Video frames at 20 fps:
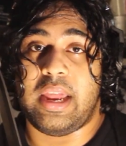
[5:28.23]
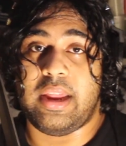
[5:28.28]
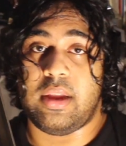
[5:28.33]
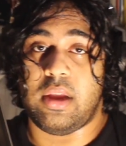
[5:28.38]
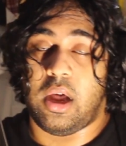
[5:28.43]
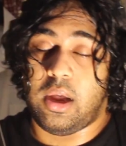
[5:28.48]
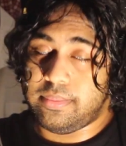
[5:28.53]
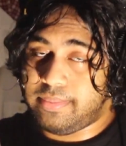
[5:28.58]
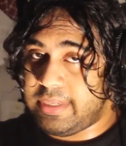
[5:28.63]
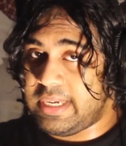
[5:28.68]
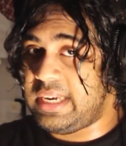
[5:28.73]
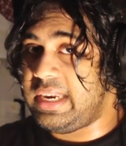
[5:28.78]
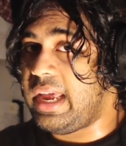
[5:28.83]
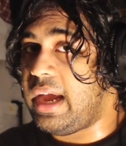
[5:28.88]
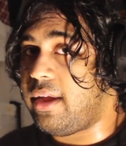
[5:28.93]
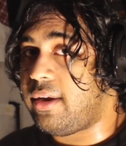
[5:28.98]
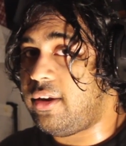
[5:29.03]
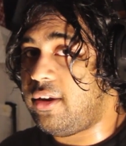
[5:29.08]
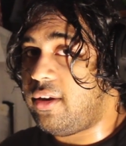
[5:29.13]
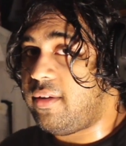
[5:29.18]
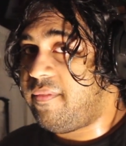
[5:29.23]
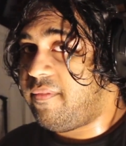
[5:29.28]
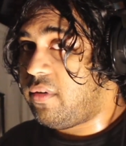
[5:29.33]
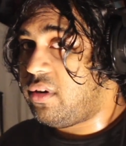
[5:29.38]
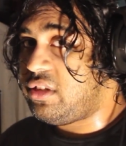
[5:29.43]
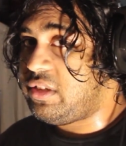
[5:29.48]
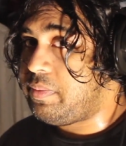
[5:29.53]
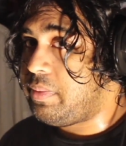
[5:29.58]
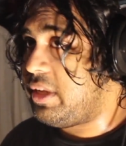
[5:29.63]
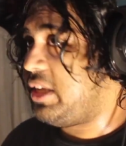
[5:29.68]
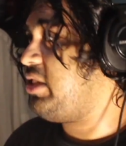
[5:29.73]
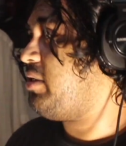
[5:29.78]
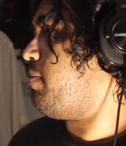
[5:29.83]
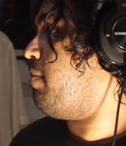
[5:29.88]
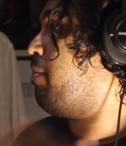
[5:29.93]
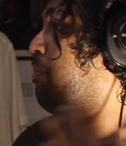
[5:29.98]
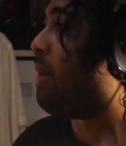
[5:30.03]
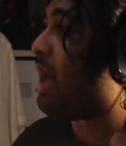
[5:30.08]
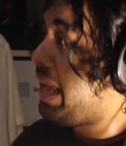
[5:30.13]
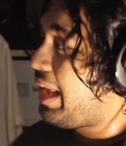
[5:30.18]
like upside down in the first place
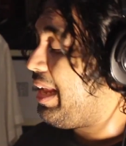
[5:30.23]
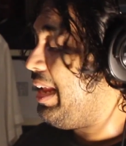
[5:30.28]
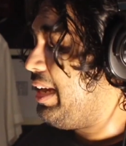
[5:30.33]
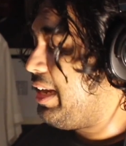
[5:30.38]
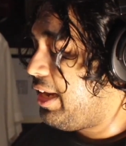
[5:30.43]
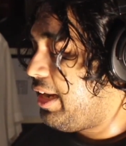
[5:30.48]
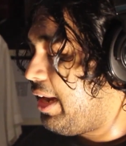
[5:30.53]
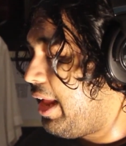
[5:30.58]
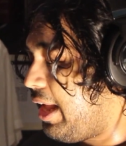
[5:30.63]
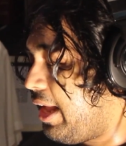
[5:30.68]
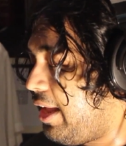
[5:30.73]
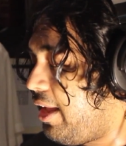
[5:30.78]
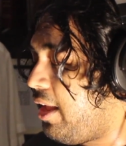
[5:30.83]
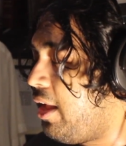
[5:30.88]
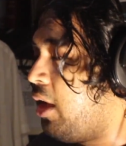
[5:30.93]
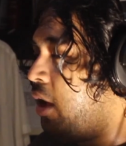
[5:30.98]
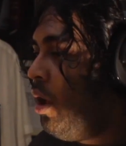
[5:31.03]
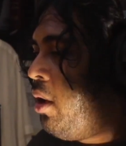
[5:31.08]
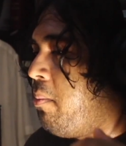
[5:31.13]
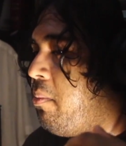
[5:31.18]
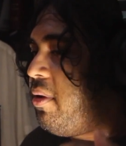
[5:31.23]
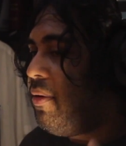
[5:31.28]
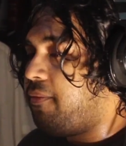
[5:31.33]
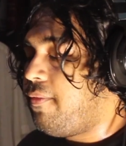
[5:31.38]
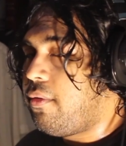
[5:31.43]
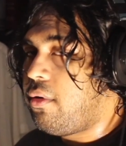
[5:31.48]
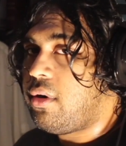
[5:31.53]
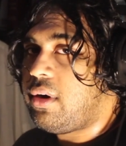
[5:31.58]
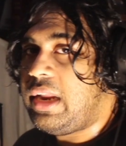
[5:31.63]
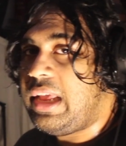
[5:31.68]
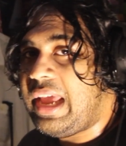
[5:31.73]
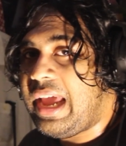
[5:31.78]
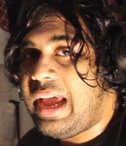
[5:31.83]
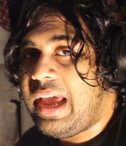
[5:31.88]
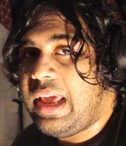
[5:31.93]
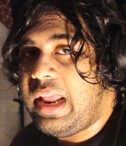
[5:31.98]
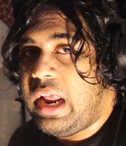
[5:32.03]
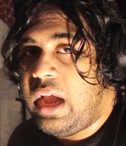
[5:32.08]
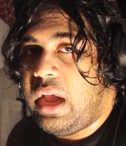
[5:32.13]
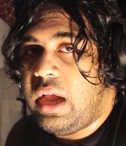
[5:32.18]
back in the day, before they
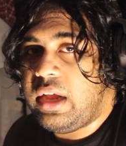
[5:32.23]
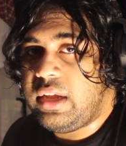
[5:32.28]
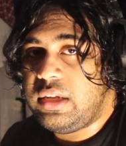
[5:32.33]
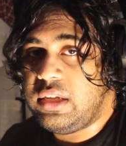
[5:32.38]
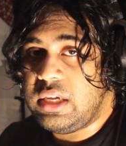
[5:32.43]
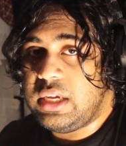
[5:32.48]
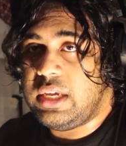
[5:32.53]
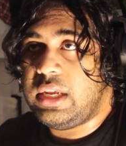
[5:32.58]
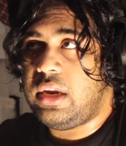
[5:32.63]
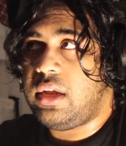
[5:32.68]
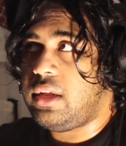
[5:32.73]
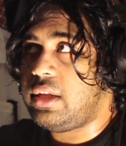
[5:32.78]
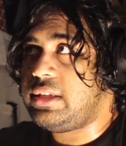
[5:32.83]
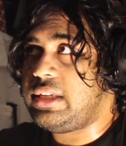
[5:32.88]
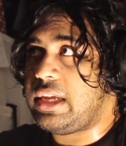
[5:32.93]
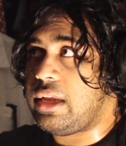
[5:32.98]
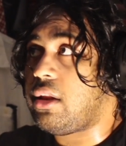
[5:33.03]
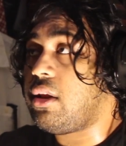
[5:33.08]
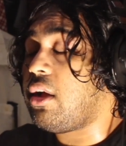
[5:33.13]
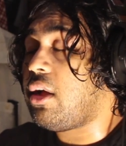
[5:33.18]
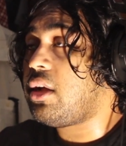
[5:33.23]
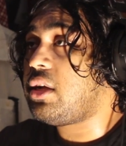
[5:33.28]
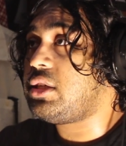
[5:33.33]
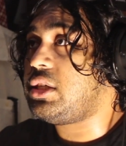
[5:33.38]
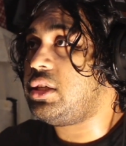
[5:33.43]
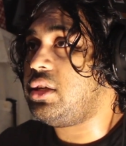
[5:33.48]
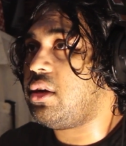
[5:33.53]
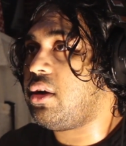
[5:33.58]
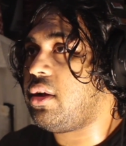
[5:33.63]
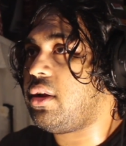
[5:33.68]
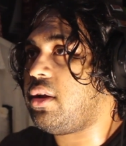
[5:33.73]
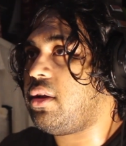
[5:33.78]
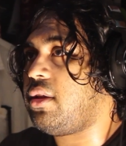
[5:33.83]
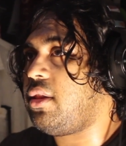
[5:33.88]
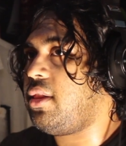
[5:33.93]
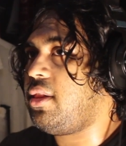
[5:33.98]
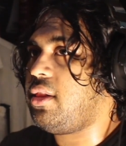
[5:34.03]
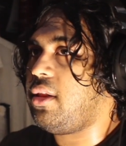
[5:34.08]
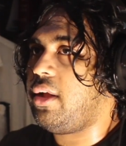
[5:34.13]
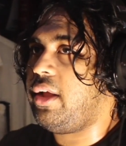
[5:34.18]
had good technology
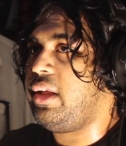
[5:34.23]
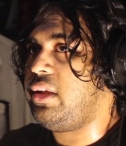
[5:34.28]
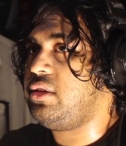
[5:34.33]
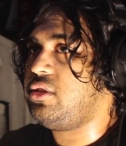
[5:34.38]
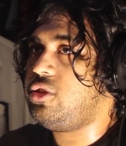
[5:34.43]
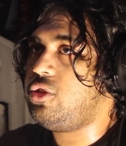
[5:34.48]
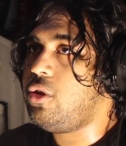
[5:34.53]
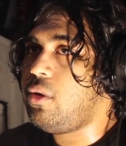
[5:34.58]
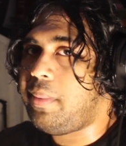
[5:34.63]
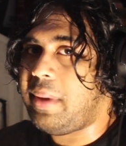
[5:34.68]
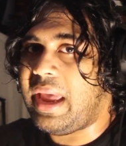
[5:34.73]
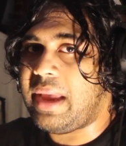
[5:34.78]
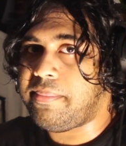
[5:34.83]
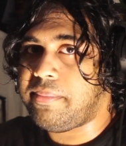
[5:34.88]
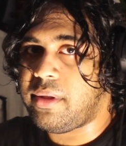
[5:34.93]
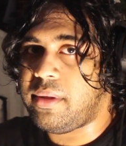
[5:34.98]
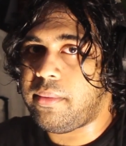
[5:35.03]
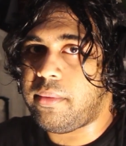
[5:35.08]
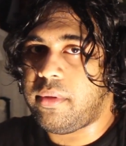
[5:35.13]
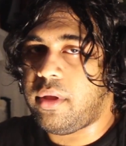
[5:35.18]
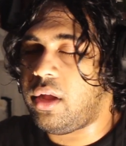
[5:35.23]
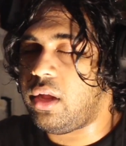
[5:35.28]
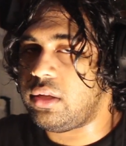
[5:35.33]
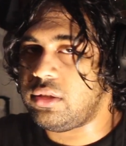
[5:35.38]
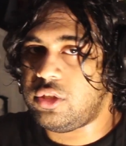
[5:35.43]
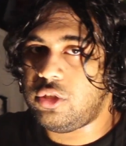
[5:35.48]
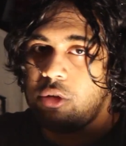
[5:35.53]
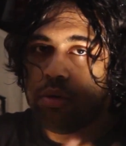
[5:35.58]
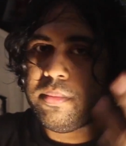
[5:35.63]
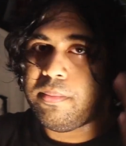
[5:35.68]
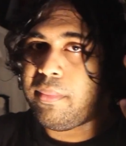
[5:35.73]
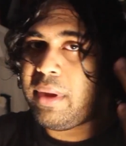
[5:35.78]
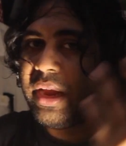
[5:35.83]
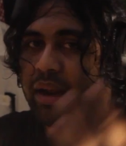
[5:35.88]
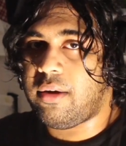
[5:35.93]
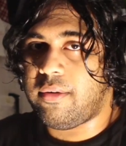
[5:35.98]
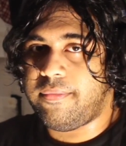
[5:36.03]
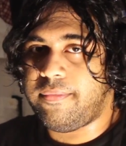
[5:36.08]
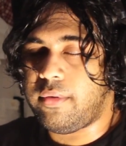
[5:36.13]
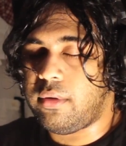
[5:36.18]
on like tube
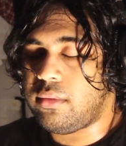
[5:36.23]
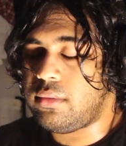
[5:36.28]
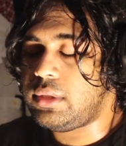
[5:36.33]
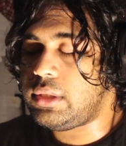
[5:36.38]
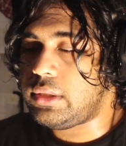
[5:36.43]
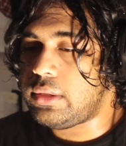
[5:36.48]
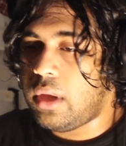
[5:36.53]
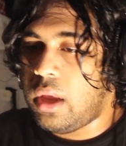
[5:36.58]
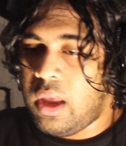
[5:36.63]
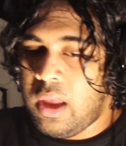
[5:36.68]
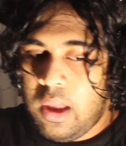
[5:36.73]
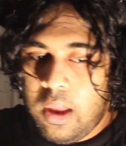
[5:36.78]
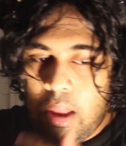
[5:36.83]
microphones.